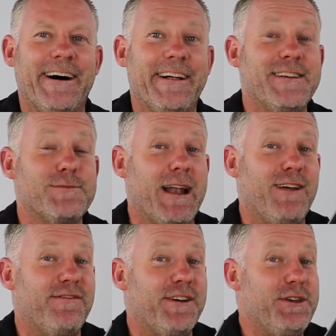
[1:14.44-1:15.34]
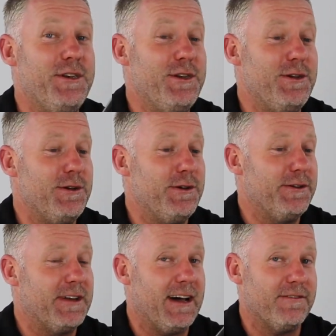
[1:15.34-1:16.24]
the smell of a
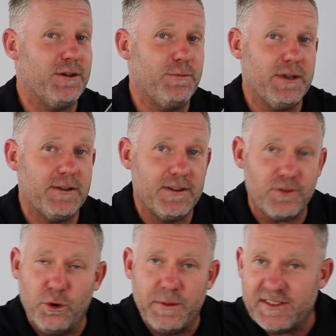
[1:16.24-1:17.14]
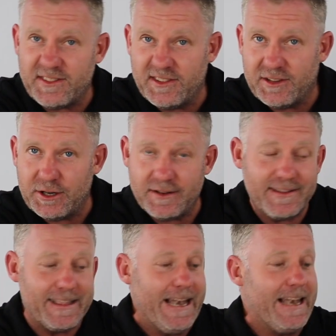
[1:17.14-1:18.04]
new dive computer is almost as good
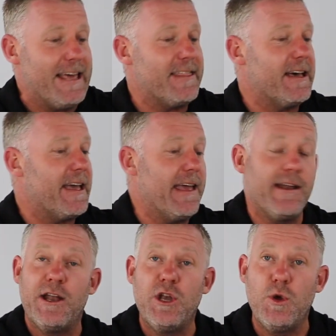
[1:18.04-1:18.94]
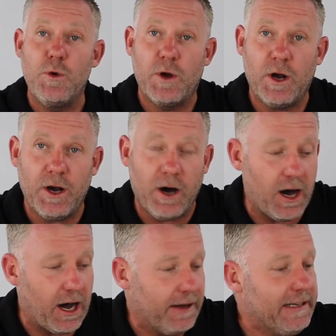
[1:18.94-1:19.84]
as the leather in a new
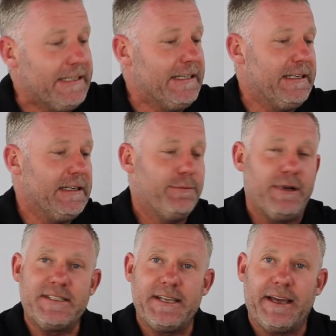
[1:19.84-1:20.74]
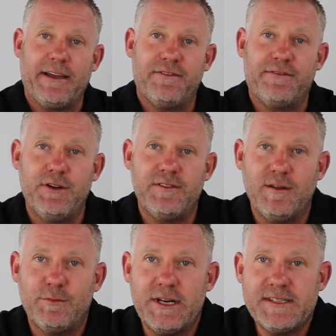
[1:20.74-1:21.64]
car. But first
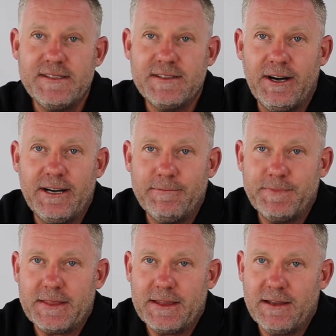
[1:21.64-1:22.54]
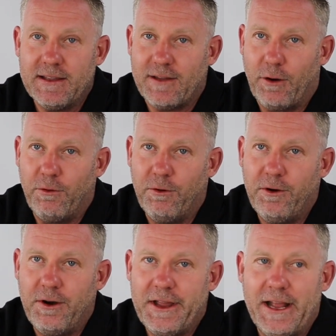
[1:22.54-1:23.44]
impressions are, it's a
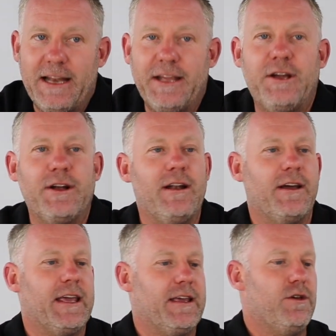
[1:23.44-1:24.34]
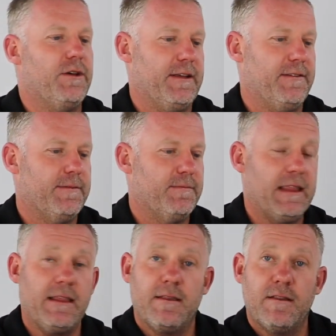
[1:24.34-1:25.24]
really good looking unit.
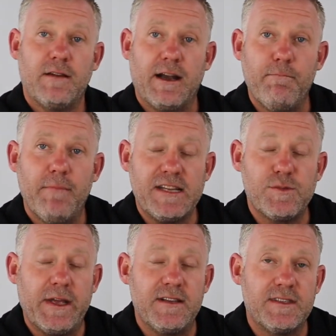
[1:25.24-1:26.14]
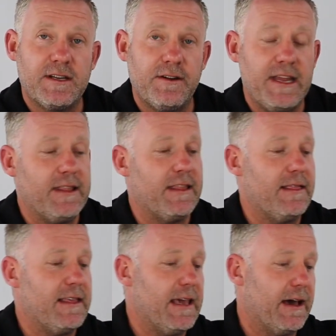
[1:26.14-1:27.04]
Got a much bigger screen
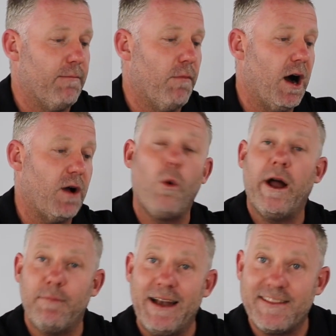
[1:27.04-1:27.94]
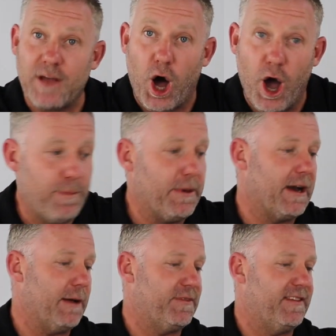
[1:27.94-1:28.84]
than the Mark 1, but let's open
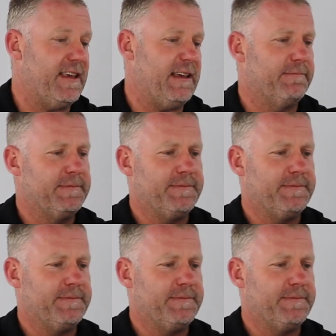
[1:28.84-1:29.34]
it up to see.